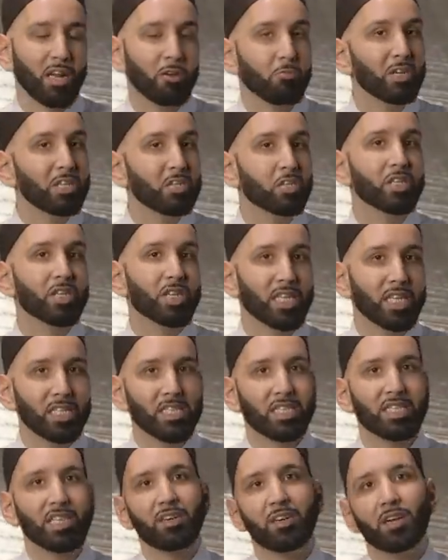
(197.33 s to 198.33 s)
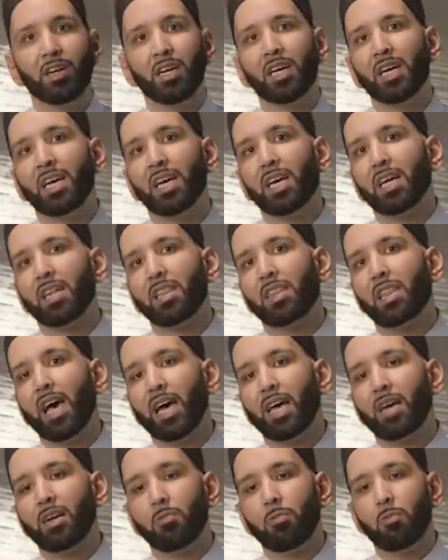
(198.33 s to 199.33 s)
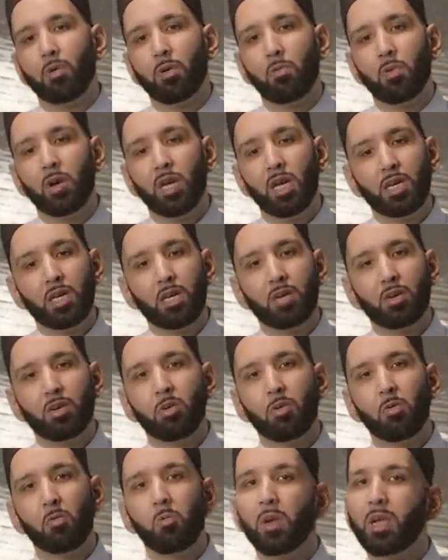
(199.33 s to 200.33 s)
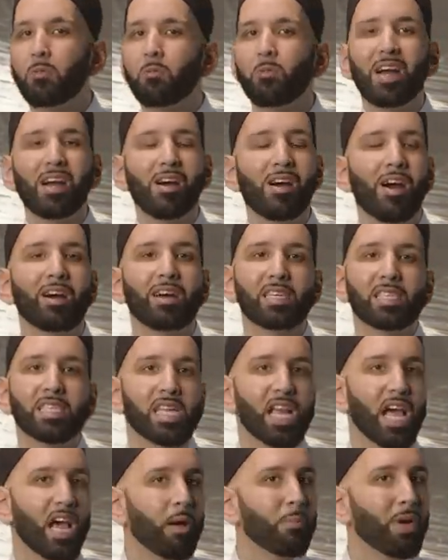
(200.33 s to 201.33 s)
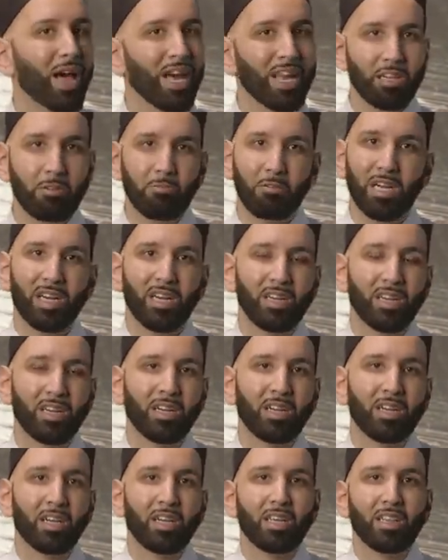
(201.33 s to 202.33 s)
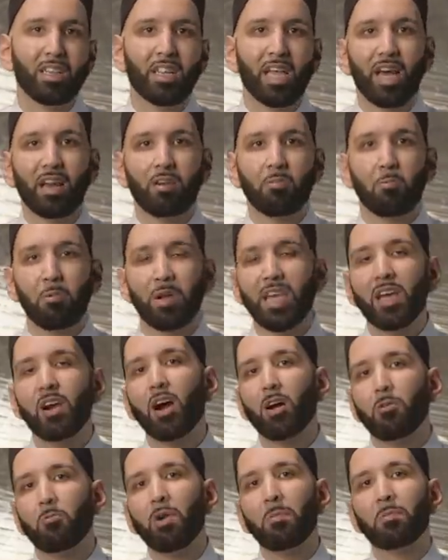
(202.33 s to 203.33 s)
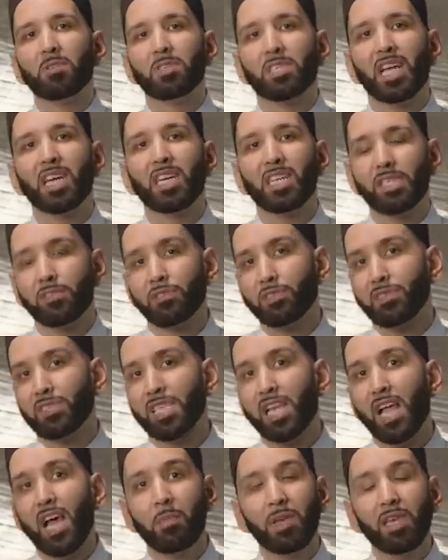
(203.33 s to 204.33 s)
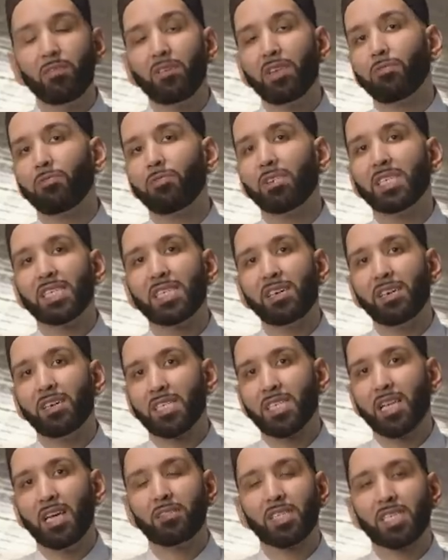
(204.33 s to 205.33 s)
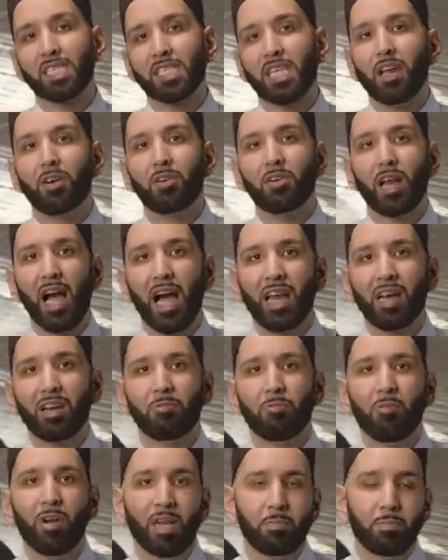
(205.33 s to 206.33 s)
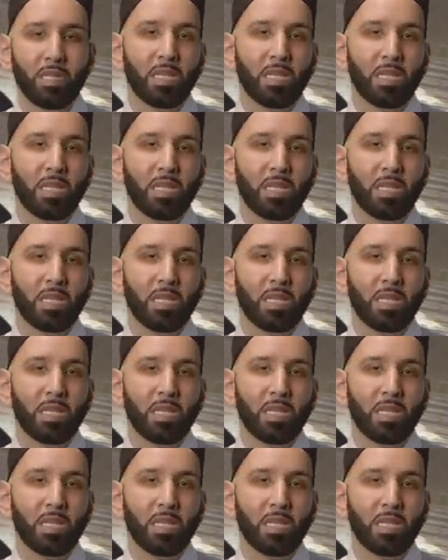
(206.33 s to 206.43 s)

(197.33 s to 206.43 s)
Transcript: And we should consider that when we wear our Islam anywhere, that we are representatives of Islam, even if we see ourselves as that or not, right?